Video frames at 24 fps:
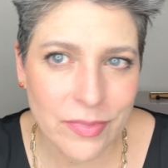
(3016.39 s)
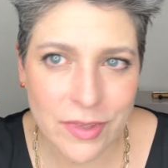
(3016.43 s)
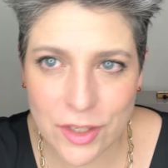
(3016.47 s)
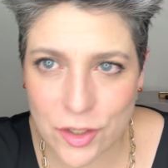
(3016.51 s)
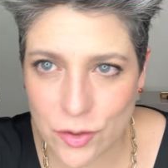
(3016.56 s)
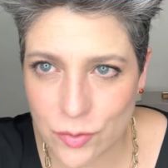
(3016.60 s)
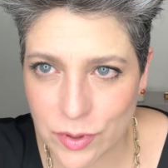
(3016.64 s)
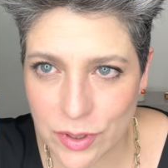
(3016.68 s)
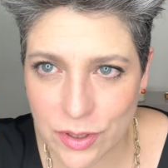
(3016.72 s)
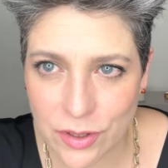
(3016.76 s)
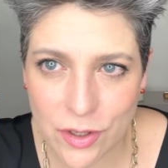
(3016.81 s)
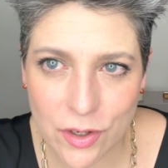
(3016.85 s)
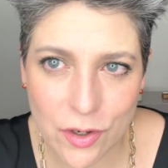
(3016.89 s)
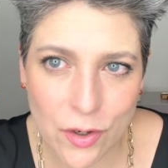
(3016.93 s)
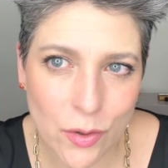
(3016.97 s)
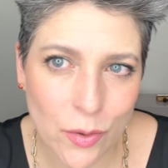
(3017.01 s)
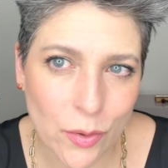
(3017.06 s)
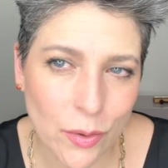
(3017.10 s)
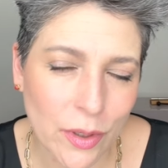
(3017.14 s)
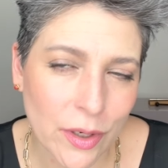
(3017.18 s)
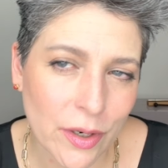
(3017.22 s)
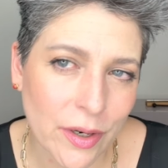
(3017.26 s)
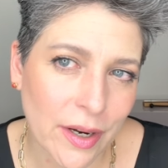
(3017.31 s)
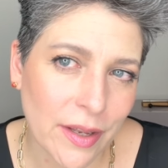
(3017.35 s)
This one in the
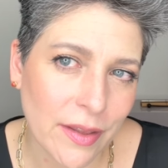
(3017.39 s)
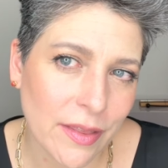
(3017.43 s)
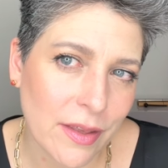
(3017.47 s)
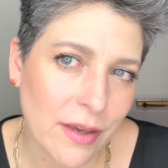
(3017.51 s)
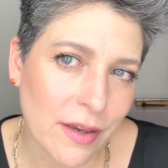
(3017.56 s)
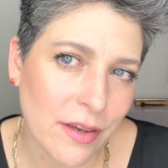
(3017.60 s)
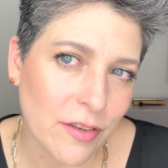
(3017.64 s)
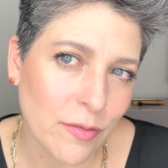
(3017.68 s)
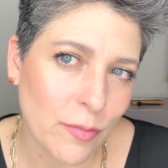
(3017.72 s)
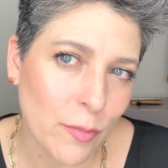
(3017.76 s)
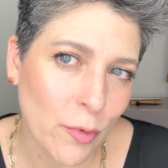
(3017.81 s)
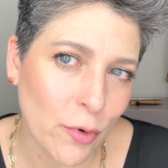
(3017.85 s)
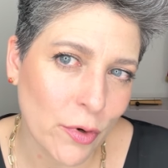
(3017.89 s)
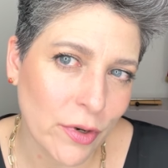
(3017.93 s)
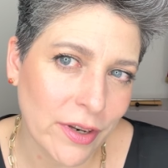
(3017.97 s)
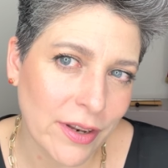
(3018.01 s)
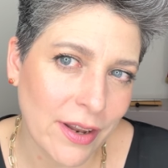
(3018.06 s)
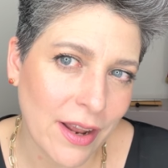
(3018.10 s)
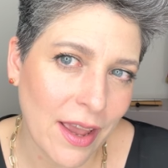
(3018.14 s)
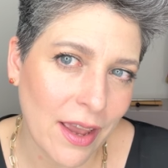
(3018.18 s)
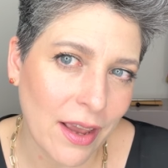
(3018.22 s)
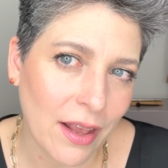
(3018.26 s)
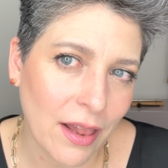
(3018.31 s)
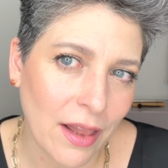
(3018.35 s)
cooler, I think is more
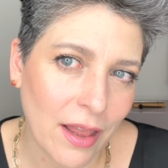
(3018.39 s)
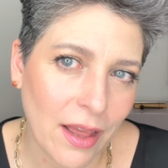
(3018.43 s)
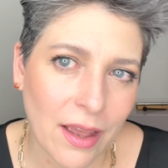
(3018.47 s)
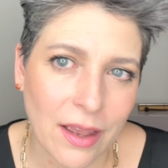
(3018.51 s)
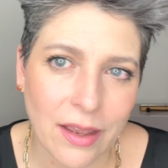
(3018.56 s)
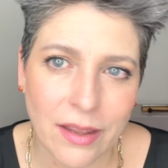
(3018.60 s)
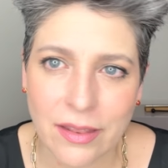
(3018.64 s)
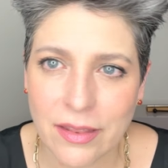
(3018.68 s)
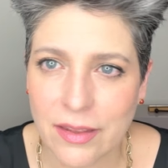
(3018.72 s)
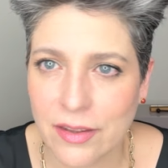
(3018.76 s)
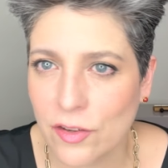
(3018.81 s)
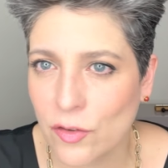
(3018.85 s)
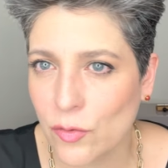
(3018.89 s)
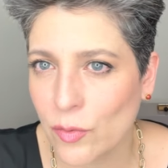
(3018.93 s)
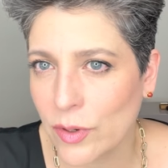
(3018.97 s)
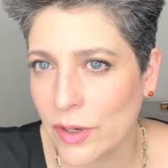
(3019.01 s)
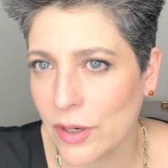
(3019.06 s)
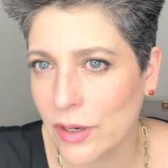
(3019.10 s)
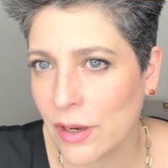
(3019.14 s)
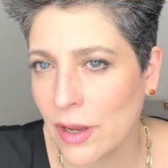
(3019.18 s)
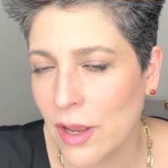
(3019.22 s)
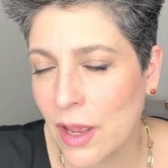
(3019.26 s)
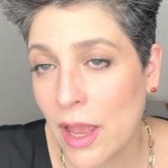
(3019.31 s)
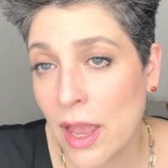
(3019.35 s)
daylight. This
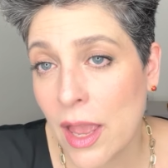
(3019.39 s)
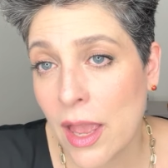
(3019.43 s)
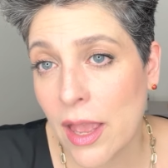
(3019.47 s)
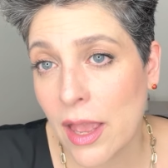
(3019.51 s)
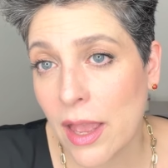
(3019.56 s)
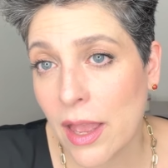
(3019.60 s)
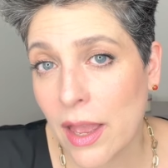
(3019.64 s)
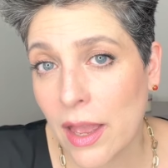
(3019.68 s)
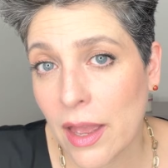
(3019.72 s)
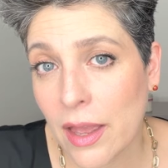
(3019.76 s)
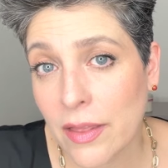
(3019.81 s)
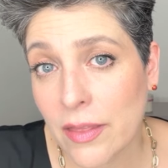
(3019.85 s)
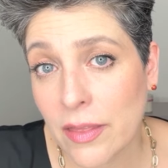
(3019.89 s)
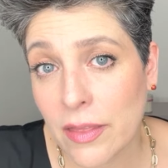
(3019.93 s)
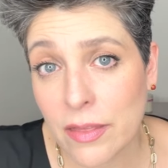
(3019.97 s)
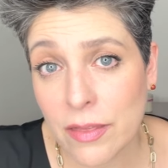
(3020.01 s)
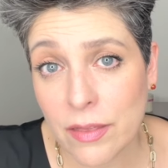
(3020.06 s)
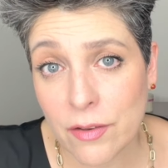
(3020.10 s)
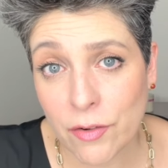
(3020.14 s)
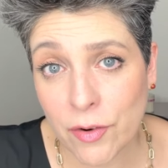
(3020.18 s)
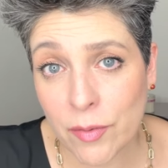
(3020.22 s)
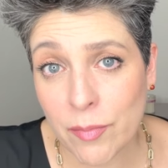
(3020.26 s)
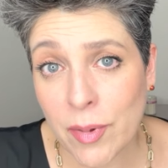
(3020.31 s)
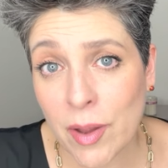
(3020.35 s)
one
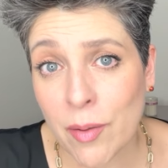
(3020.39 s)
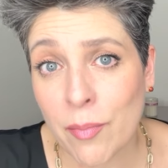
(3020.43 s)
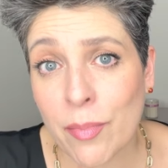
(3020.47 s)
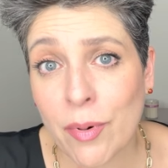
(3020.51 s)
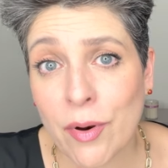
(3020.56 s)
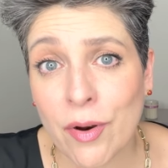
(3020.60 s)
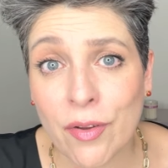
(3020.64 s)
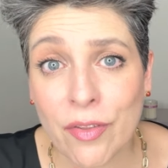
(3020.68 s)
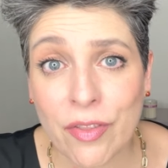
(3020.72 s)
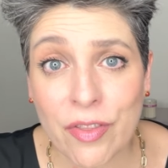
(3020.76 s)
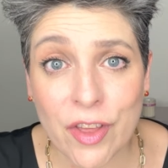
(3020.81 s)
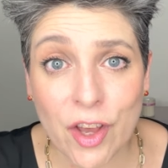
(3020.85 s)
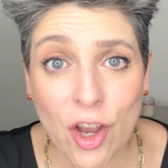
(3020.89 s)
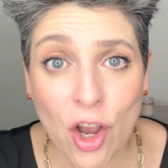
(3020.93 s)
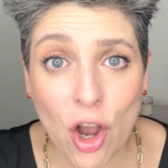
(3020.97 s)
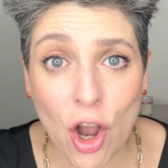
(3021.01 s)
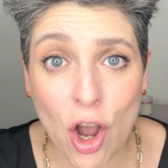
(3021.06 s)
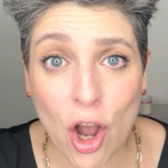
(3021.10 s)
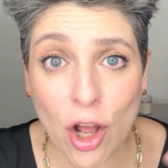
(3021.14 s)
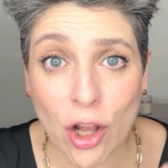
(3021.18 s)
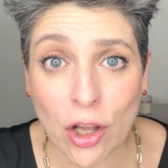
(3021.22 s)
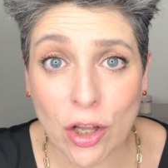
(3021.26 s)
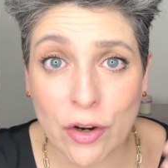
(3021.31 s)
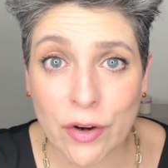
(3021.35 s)
remember the
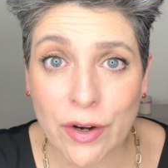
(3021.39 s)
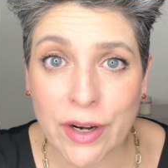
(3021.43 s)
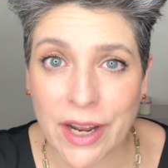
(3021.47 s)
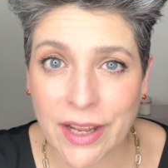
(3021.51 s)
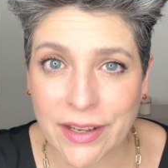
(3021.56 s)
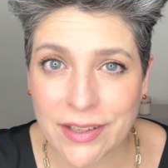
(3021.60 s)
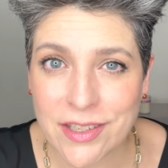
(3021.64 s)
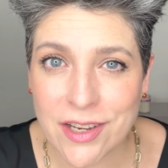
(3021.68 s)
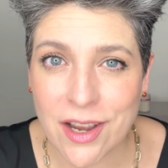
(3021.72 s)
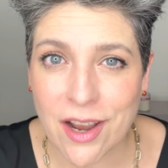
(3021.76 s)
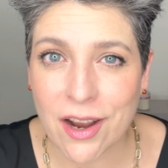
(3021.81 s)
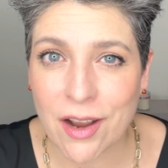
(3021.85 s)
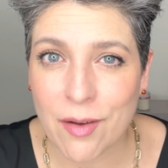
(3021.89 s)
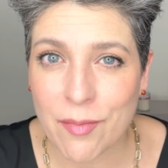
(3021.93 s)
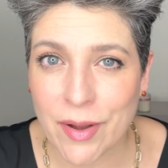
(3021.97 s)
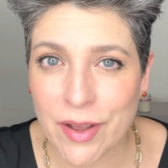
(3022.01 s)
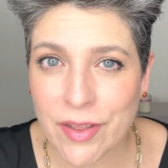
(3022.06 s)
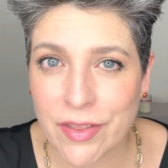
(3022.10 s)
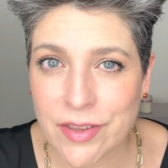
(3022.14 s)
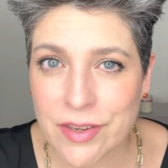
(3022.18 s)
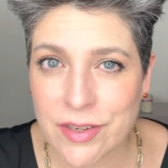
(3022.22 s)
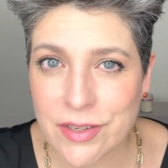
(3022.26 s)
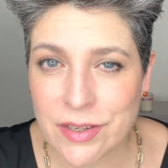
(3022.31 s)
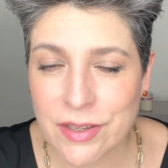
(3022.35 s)
color, and I talk
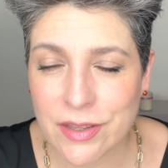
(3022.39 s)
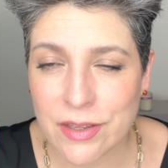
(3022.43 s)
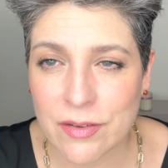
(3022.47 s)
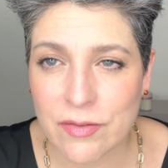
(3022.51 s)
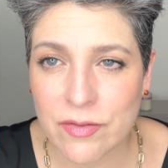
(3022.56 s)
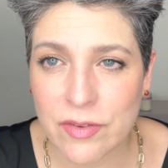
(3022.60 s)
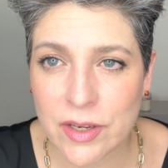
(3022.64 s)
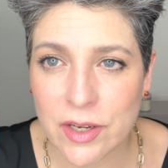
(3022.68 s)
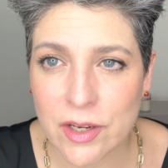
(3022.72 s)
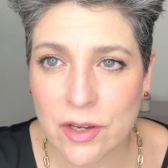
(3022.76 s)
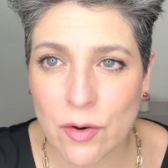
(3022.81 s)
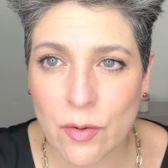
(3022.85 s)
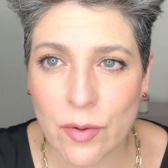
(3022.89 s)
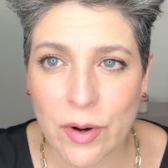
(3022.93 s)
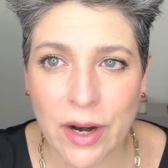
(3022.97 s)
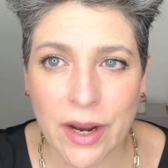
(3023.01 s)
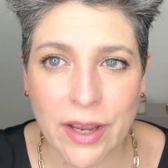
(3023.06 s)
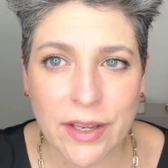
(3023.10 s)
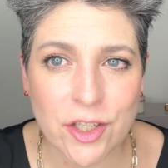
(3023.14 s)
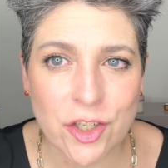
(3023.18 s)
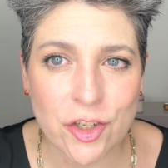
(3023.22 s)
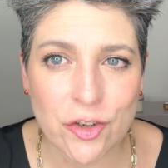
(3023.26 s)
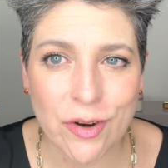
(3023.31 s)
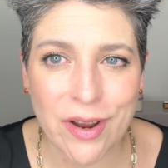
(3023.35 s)
about this in the video where
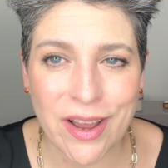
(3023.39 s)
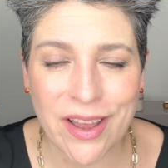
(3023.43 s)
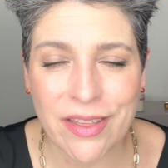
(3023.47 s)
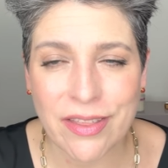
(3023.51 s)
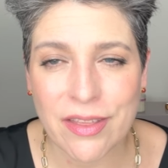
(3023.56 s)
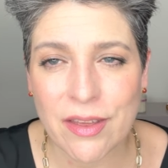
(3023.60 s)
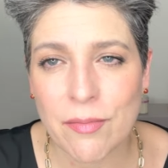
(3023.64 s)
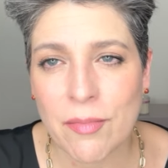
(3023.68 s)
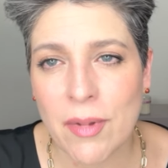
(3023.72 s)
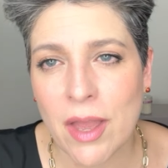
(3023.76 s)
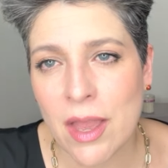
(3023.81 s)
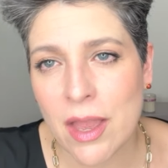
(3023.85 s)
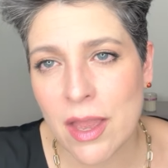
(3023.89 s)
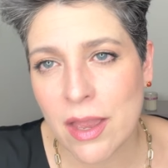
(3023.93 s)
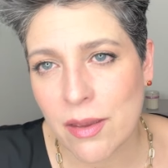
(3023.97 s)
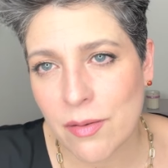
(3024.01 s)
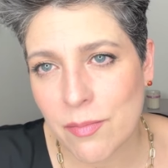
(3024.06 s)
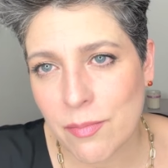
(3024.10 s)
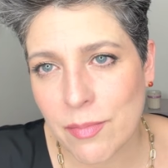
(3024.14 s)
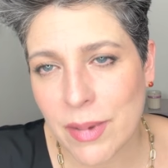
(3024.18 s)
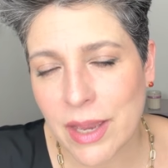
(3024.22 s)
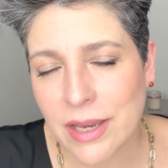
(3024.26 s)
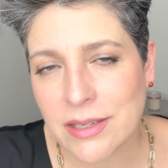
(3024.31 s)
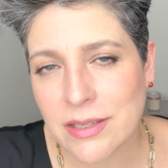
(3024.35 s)
I try them,
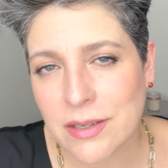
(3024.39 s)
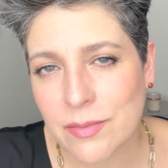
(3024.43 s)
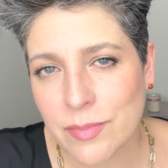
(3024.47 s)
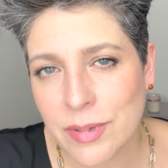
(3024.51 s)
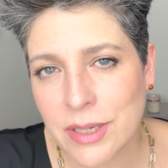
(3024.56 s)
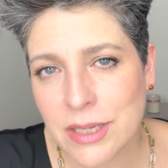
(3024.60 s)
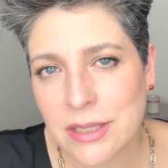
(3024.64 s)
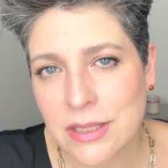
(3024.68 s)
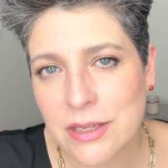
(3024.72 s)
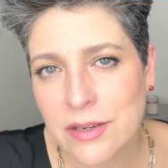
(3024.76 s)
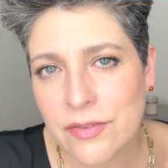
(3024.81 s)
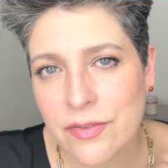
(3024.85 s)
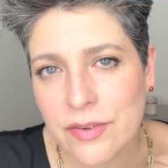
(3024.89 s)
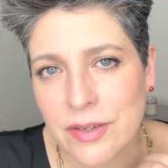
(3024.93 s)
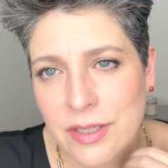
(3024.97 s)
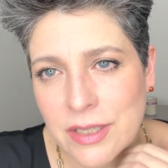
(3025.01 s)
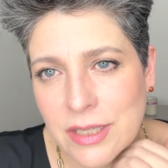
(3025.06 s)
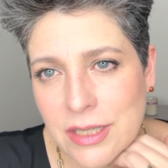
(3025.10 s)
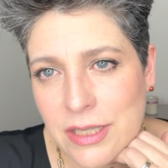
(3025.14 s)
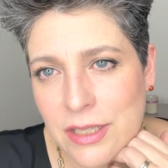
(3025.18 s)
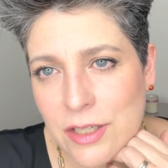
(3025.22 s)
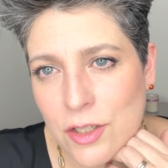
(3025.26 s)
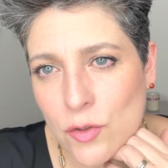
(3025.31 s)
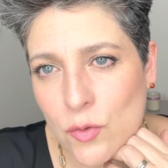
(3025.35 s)
it makes a big difference.
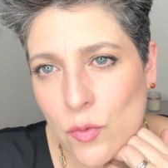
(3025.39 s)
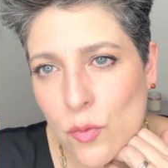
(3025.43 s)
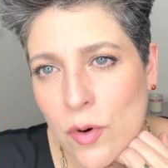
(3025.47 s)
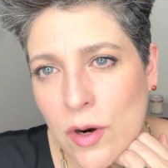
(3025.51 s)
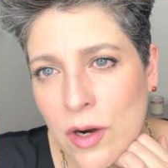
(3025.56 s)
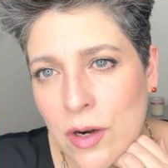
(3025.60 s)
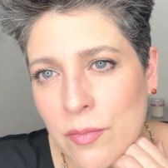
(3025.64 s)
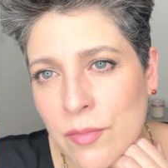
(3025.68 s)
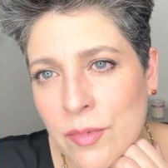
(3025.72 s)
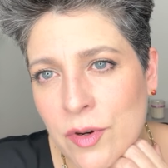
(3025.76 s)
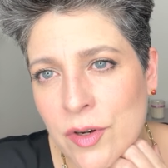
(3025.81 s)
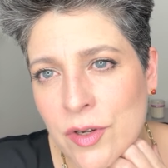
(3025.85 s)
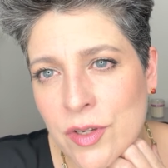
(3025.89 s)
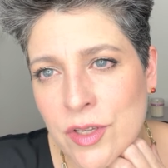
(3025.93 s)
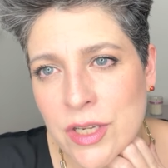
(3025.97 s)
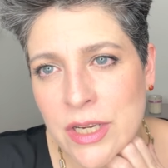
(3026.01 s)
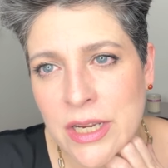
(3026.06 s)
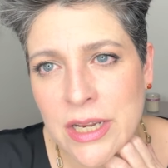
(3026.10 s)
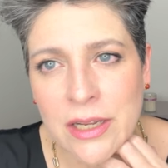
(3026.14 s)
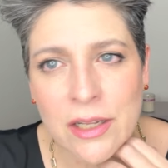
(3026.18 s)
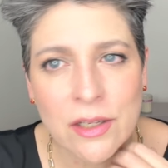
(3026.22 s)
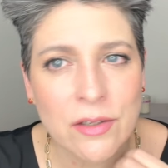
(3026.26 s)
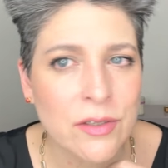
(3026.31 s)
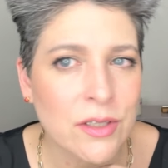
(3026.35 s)
This is warmer and
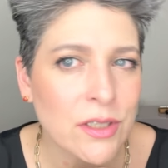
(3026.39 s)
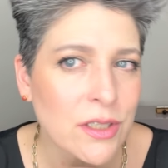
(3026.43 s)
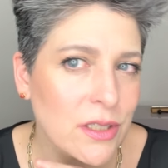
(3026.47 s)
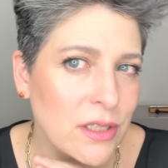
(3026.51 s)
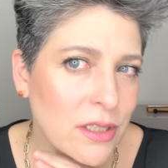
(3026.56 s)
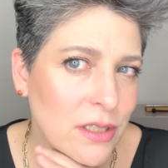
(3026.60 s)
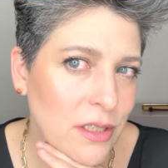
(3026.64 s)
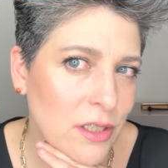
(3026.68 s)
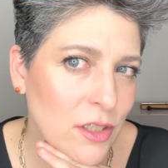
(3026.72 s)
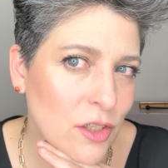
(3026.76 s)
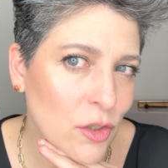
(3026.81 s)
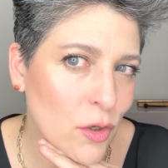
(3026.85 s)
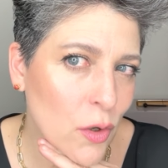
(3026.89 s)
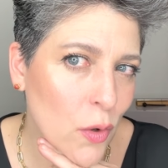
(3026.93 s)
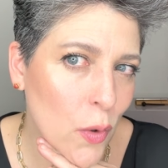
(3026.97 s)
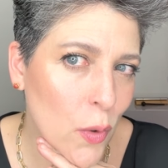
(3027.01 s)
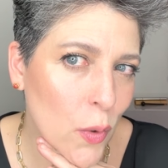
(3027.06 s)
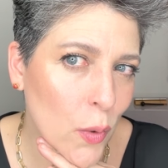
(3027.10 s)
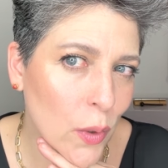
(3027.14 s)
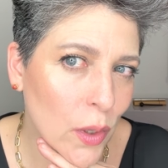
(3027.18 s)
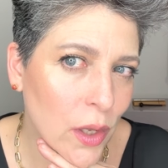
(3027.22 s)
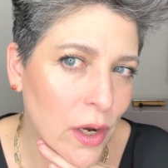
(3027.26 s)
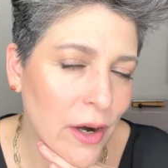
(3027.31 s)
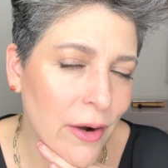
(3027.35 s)
yellowish, this is
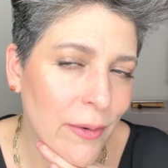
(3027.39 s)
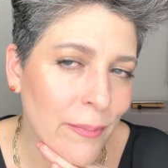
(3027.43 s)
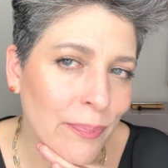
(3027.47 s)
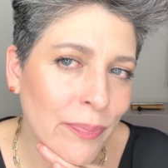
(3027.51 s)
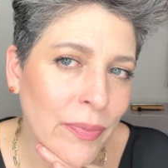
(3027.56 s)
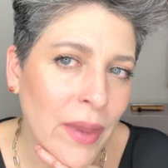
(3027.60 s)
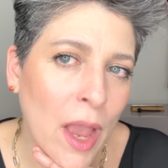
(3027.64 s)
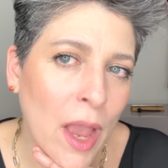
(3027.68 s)
cooler.